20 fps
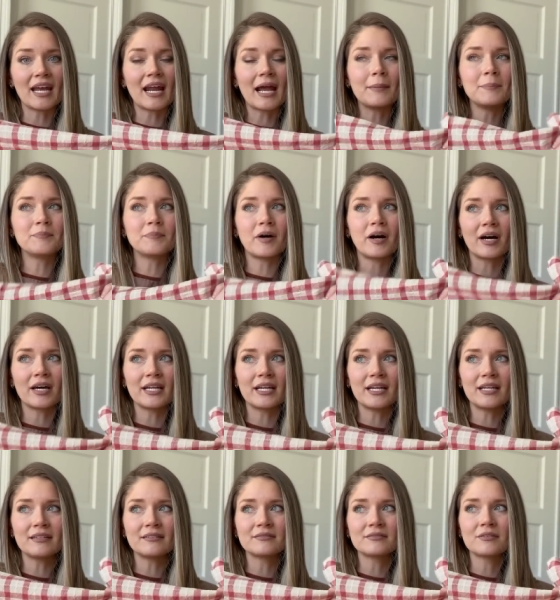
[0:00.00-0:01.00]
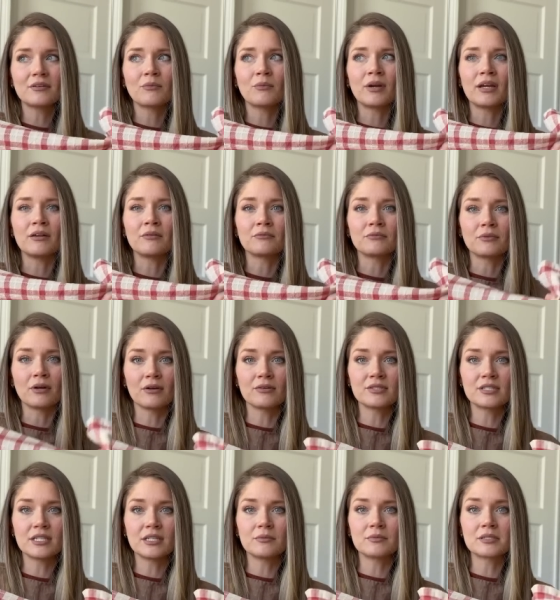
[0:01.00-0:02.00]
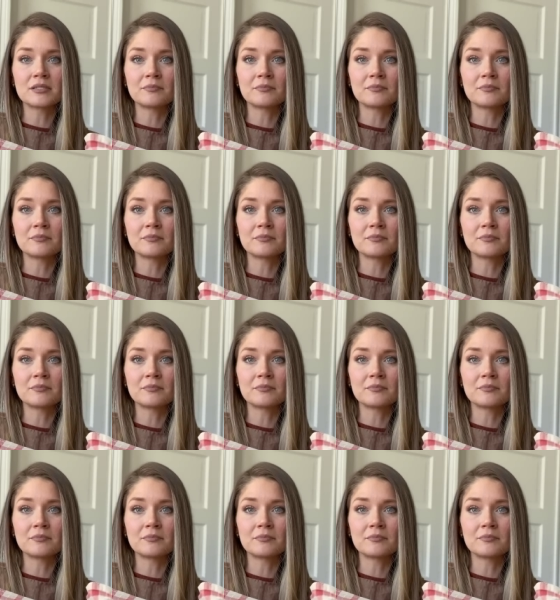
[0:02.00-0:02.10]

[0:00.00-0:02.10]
I bought it when Rosie was